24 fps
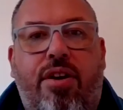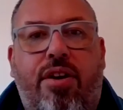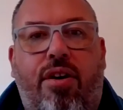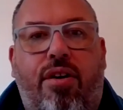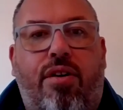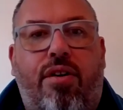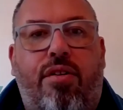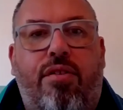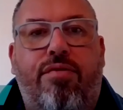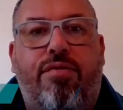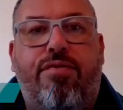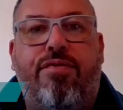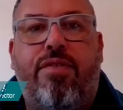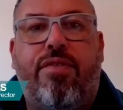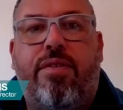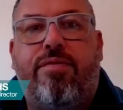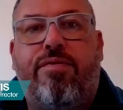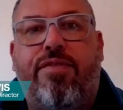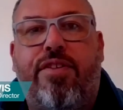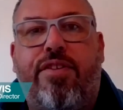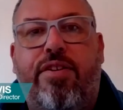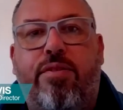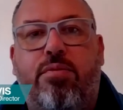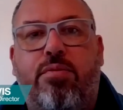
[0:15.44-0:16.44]
of
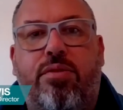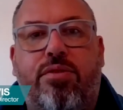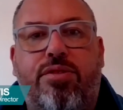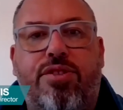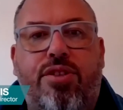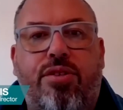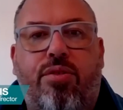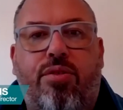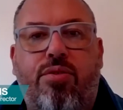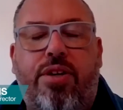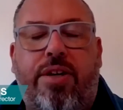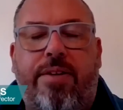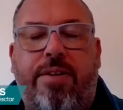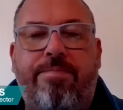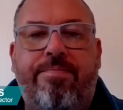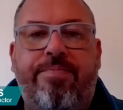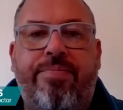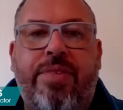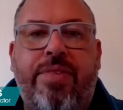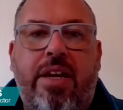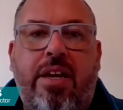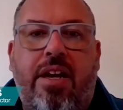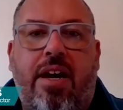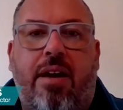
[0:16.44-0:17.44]
Fuel Talk.
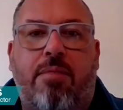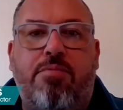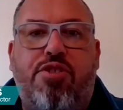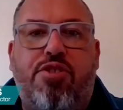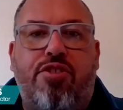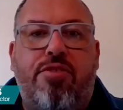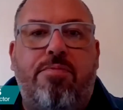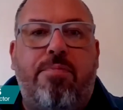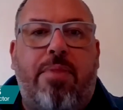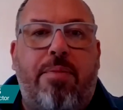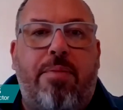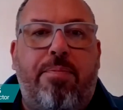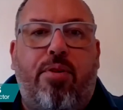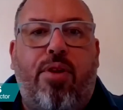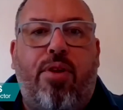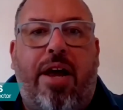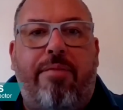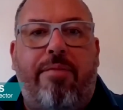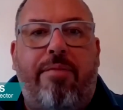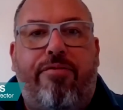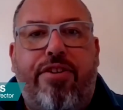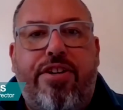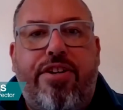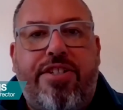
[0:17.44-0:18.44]
I'm joined by Paul
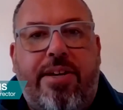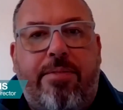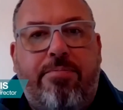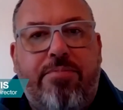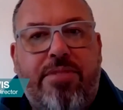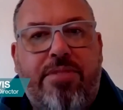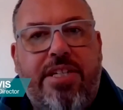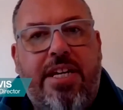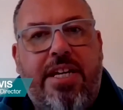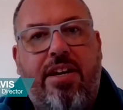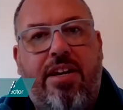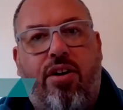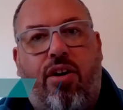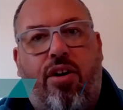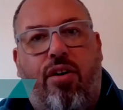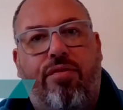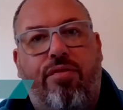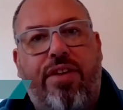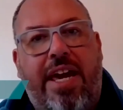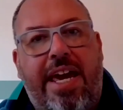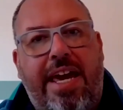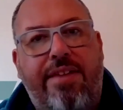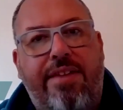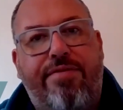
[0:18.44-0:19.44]
Humphreys, MD of
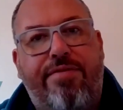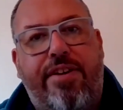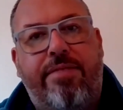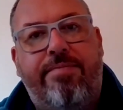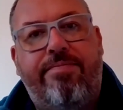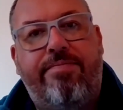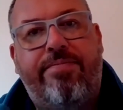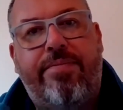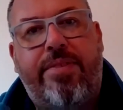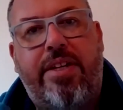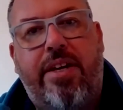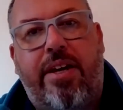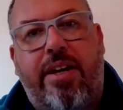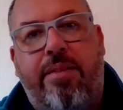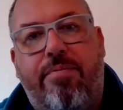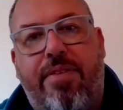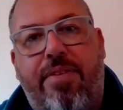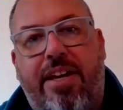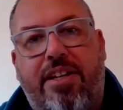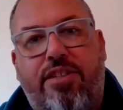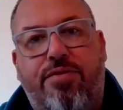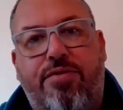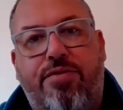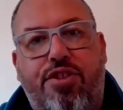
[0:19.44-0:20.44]
eVA.
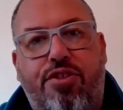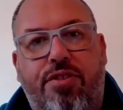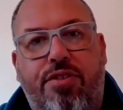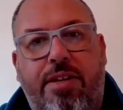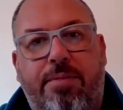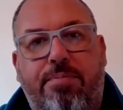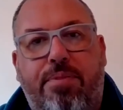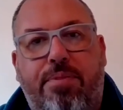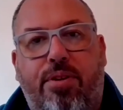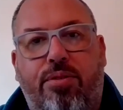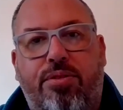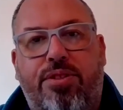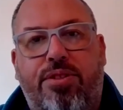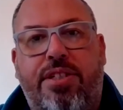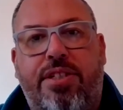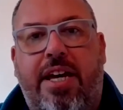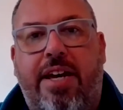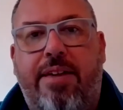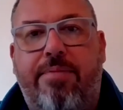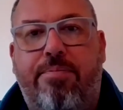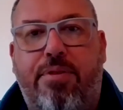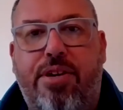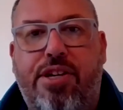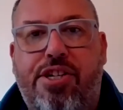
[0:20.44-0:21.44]
Thanks for joining, Paul,
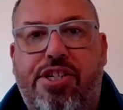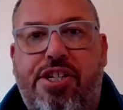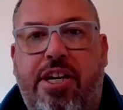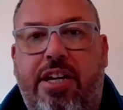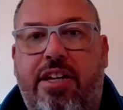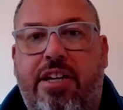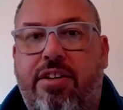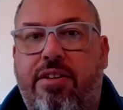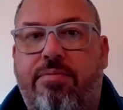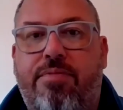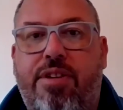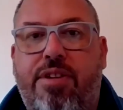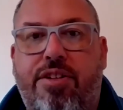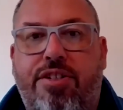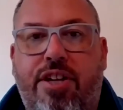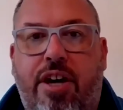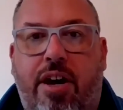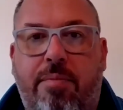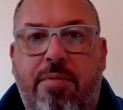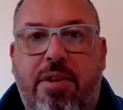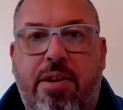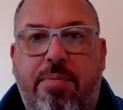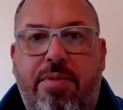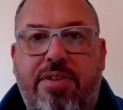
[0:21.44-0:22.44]
today. Appreciate your
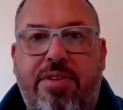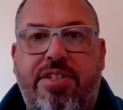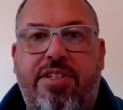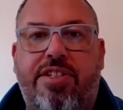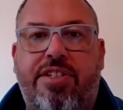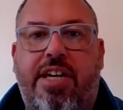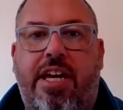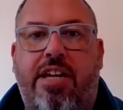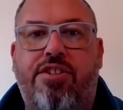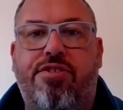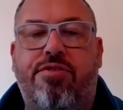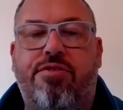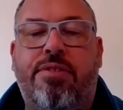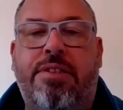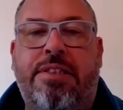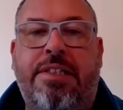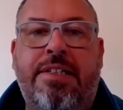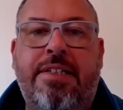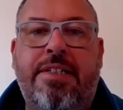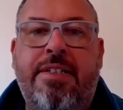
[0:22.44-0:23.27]
time and your busy schedule.